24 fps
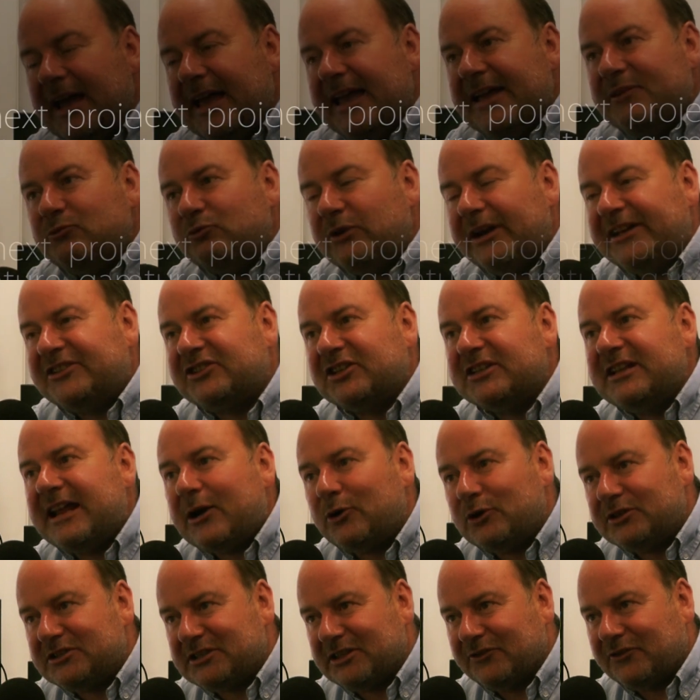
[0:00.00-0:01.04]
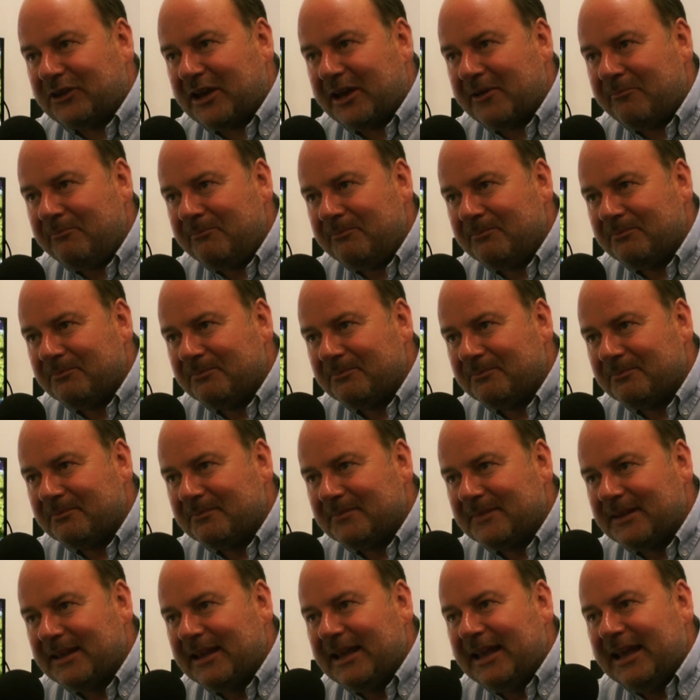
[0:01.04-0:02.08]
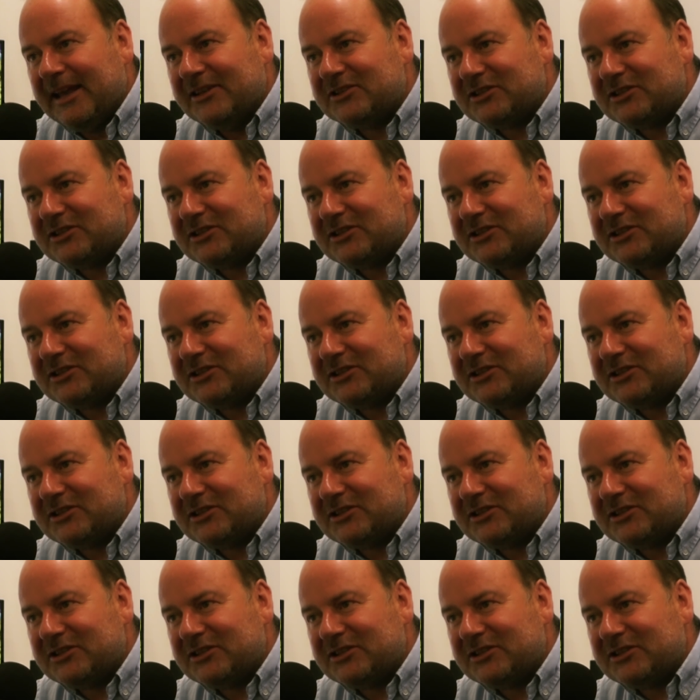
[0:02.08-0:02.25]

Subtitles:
It's a narrative game. Okay.